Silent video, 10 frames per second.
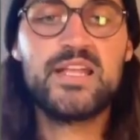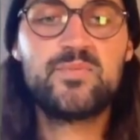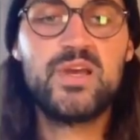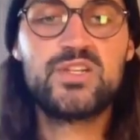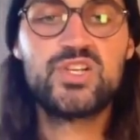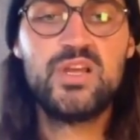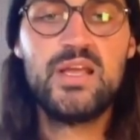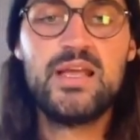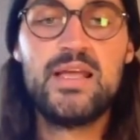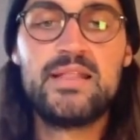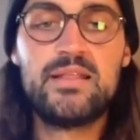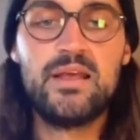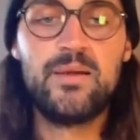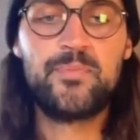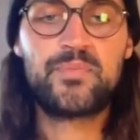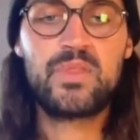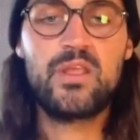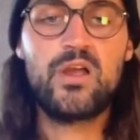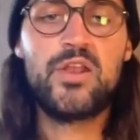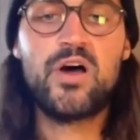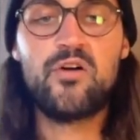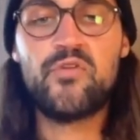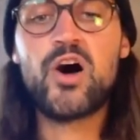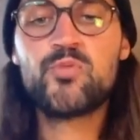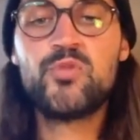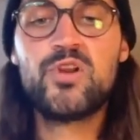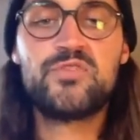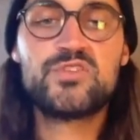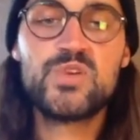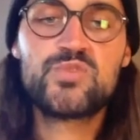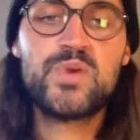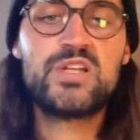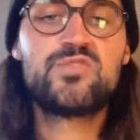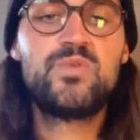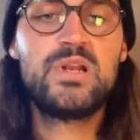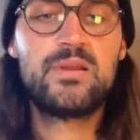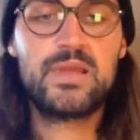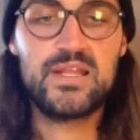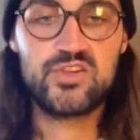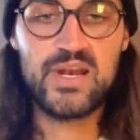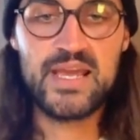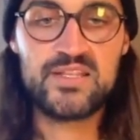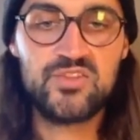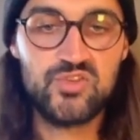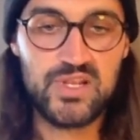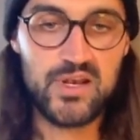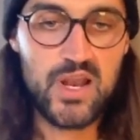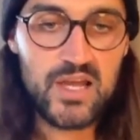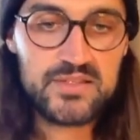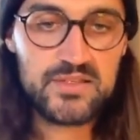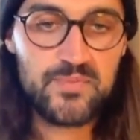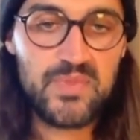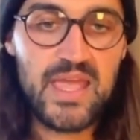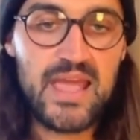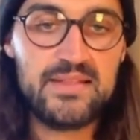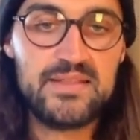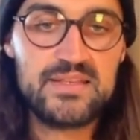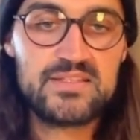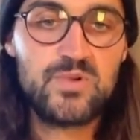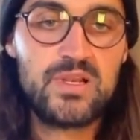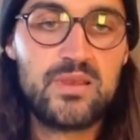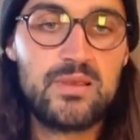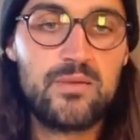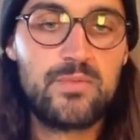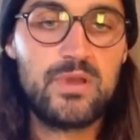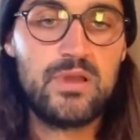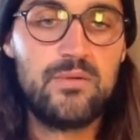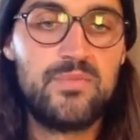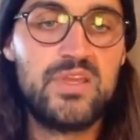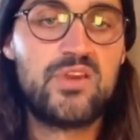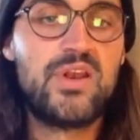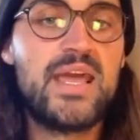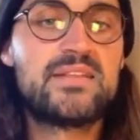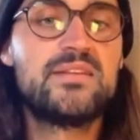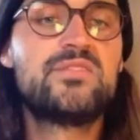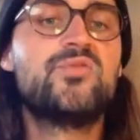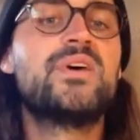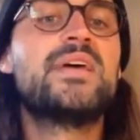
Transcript: patch. The on off output of the switch patch will get connected to the not and this will be connected to the